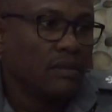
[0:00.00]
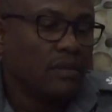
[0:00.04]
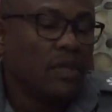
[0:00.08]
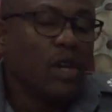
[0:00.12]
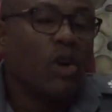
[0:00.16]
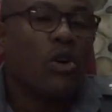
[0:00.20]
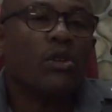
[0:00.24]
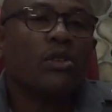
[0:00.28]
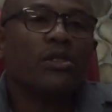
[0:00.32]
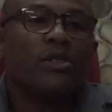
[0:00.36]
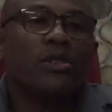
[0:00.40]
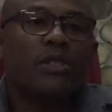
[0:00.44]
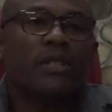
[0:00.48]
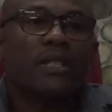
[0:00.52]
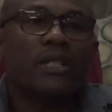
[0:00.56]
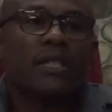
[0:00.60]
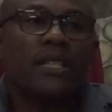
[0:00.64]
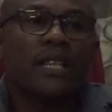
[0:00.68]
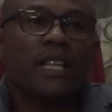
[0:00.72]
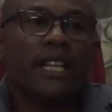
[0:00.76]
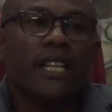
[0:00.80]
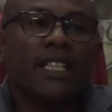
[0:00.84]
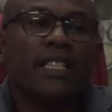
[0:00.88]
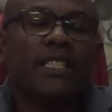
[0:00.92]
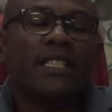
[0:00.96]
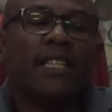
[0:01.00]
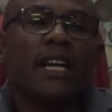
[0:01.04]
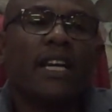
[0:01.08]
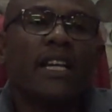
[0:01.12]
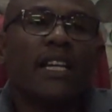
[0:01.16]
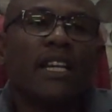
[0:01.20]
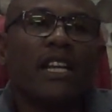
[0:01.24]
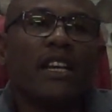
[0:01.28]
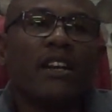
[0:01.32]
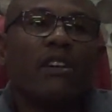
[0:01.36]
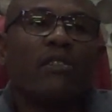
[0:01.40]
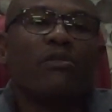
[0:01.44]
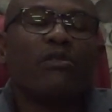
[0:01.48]
because each
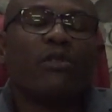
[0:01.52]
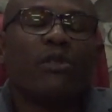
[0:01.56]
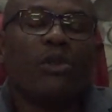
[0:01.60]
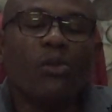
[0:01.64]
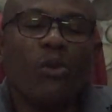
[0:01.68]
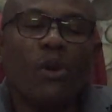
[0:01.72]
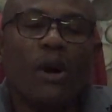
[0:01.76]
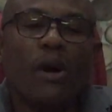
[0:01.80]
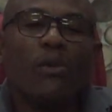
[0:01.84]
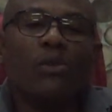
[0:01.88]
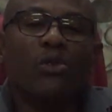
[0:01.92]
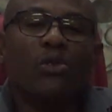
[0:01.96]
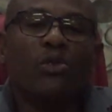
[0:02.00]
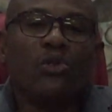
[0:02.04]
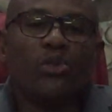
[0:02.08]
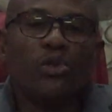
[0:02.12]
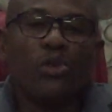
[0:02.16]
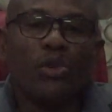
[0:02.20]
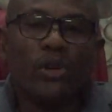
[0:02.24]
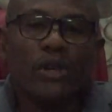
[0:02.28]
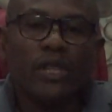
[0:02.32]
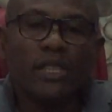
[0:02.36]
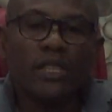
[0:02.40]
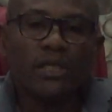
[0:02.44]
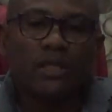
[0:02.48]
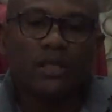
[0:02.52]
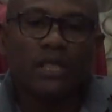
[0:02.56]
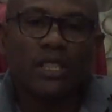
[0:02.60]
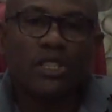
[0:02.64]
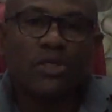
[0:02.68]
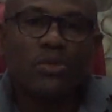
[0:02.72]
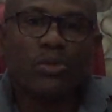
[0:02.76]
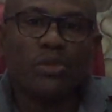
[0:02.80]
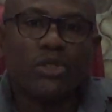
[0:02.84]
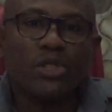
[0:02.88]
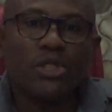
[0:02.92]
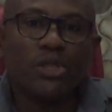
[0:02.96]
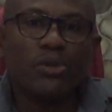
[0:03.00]
and every one will know his
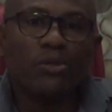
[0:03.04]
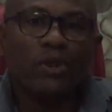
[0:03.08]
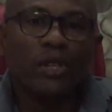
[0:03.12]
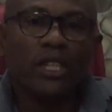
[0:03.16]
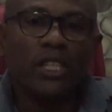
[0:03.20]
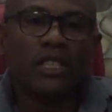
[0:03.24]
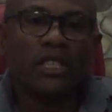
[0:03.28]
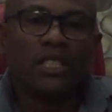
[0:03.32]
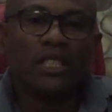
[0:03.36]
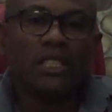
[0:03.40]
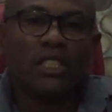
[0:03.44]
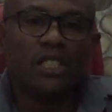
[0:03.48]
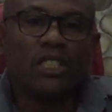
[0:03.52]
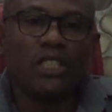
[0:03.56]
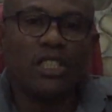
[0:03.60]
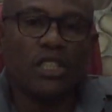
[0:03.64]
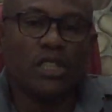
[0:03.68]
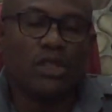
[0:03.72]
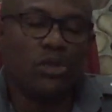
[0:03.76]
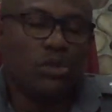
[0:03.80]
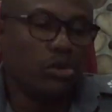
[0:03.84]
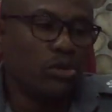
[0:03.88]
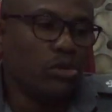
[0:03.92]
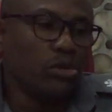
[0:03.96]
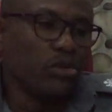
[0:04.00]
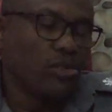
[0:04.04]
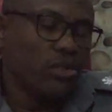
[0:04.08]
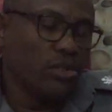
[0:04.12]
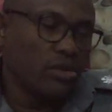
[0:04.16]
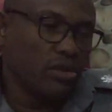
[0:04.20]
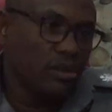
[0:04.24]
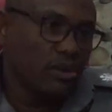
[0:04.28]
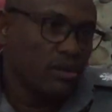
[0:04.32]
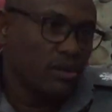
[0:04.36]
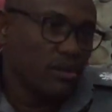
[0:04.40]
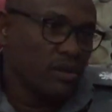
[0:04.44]
responsibilities, schedules.